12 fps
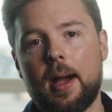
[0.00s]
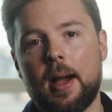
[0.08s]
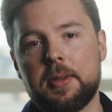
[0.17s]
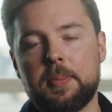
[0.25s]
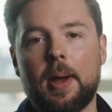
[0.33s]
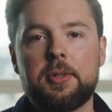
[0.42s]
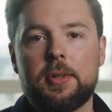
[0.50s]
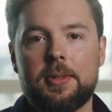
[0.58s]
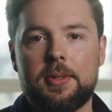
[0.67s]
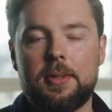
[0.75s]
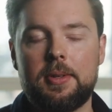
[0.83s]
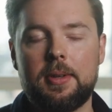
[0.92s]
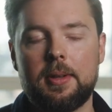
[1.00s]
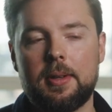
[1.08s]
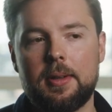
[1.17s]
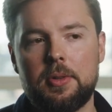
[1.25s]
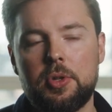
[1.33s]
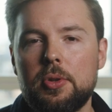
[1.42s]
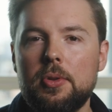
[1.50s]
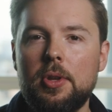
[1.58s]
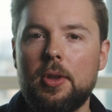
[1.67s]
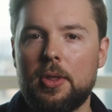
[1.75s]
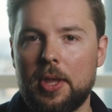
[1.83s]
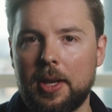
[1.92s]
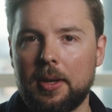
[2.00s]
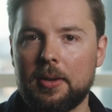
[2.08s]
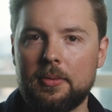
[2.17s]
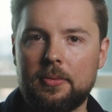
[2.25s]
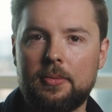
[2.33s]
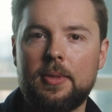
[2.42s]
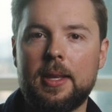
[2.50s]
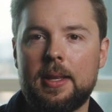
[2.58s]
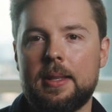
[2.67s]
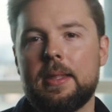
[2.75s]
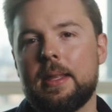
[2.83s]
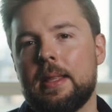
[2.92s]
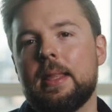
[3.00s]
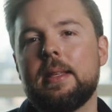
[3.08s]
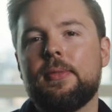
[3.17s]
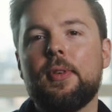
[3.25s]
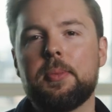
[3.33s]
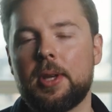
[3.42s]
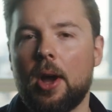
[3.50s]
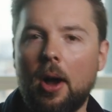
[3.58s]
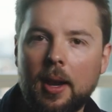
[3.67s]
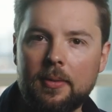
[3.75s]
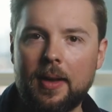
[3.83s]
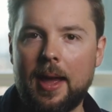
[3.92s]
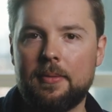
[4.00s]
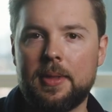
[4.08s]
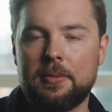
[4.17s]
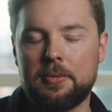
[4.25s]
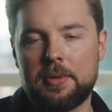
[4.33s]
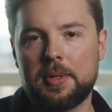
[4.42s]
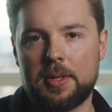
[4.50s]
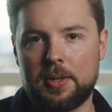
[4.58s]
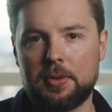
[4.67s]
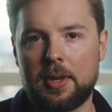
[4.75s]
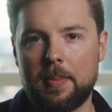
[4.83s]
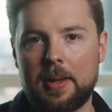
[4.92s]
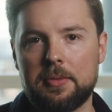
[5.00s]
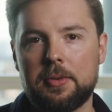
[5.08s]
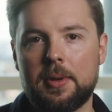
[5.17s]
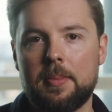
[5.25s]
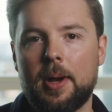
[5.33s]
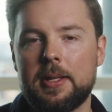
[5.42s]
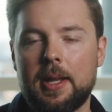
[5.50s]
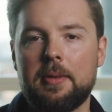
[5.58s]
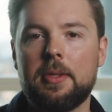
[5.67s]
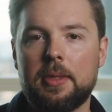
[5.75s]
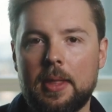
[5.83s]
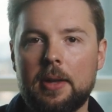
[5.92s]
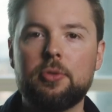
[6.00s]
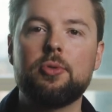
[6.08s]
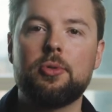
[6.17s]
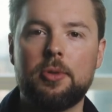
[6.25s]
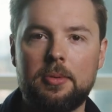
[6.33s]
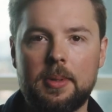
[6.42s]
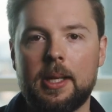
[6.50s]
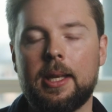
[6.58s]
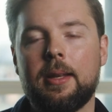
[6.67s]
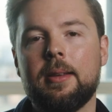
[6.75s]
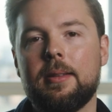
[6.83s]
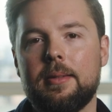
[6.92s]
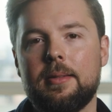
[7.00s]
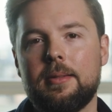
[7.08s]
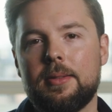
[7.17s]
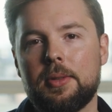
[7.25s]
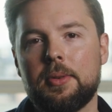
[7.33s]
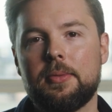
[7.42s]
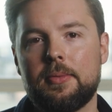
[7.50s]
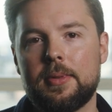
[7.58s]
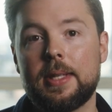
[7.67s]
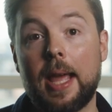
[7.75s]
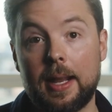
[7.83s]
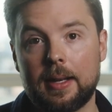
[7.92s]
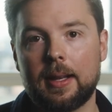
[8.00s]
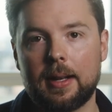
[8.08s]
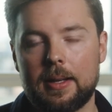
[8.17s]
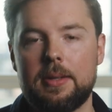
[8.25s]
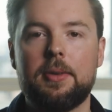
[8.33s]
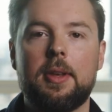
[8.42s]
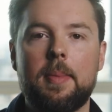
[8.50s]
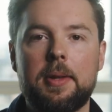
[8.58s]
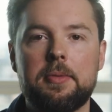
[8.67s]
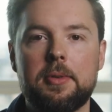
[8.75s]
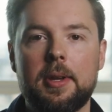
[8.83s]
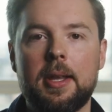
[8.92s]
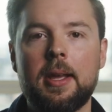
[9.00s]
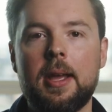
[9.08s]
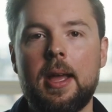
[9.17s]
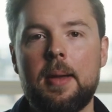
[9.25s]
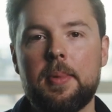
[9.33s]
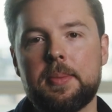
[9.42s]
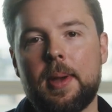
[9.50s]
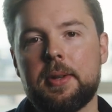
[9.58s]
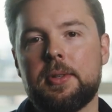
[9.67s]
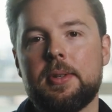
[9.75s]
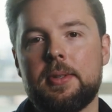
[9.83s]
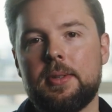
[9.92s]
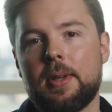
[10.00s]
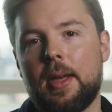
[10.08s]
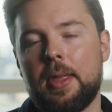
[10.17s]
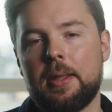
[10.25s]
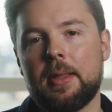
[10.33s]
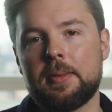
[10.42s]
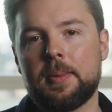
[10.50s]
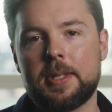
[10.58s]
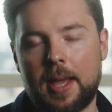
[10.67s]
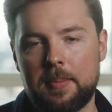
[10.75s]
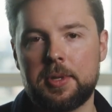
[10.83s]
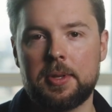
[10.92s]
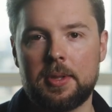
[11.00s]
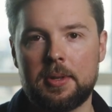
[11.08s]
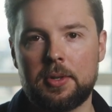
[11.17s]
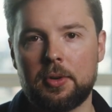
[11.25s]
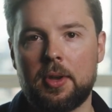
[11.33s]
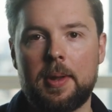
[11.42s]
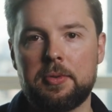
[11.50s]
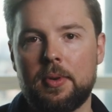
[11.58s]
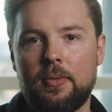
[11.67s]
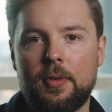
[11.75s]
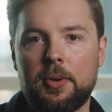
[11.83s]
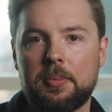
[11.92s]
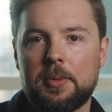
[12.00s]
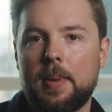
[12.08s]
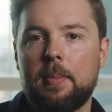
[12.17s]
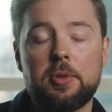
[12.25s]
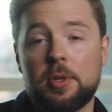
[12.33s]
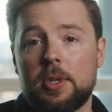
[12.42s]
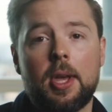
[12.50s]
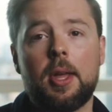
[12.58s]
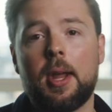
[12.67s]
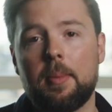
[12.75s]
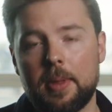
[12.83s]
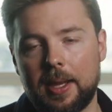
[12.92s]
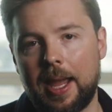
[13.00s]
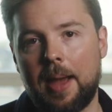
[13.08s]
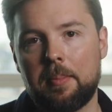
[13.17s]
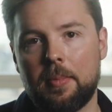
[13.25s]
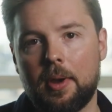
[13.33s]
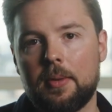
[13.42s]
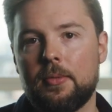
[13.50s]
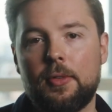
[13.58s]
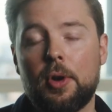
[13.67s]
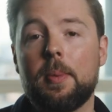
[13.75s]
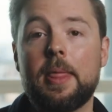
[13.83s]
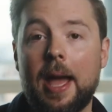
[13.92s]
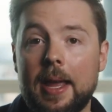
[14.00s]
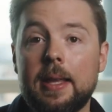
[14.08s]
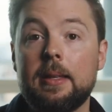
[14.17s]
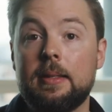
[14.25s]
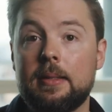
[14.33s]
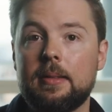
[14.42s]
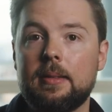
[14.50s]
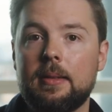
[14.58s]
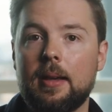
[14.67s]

as much as you think of the, the, these films kind of have their roots in documentary but i don't think they're truly sort of technically documentary but as much as i think there's a perception that documentary films people just turn up with a camera and film and that is